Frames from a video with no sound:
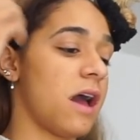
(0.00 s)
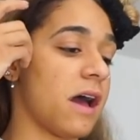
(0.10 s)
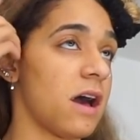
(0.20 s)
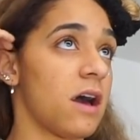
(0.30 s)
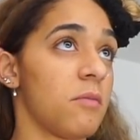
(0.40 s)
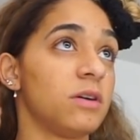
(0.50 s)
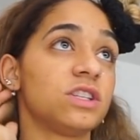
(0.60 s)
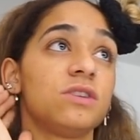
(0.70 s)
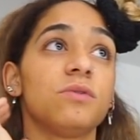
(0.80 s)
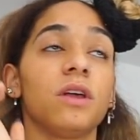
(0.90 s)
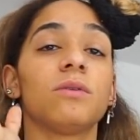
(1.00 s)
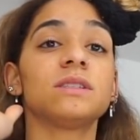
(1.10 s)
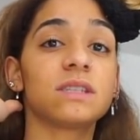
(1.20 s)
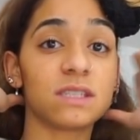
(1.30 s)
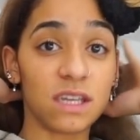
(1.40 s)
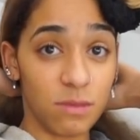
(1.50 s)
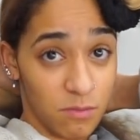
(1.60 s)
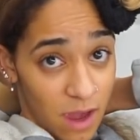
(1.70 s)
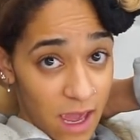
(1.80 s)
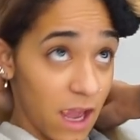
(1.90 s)
But she really wants to see me.
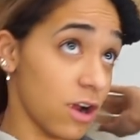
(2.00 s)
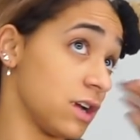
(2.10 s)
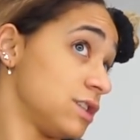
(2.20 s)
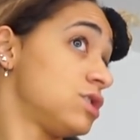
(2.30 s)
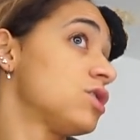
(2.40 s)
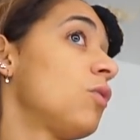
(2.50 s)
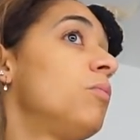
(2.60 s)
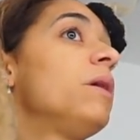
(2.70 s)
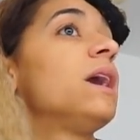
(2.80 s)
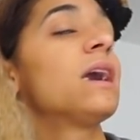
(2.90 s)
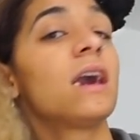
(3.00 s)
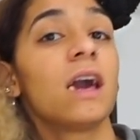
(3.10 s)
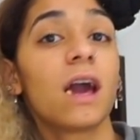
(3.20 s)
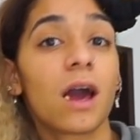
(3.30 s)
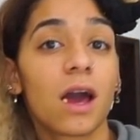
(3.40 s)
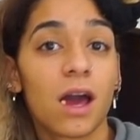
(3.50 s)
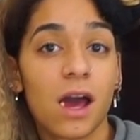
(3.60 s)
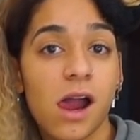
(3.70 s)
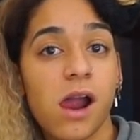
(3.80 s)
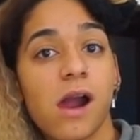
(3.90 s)
My hair is so big.
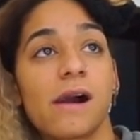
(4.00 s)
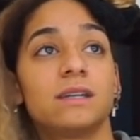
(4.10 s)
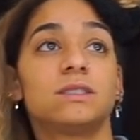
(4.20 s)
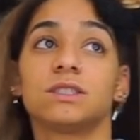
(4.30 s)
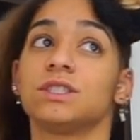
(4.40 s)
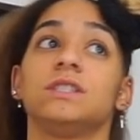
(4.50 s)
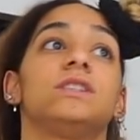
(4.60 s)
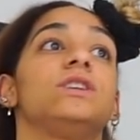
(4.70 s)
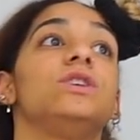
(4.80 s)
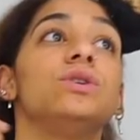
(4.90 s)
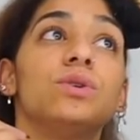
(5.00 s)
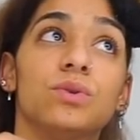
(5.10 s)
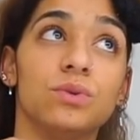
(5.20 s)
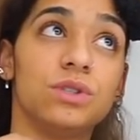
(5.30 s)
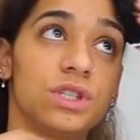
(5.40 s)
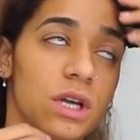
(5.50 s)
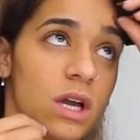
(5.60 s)
She's huge.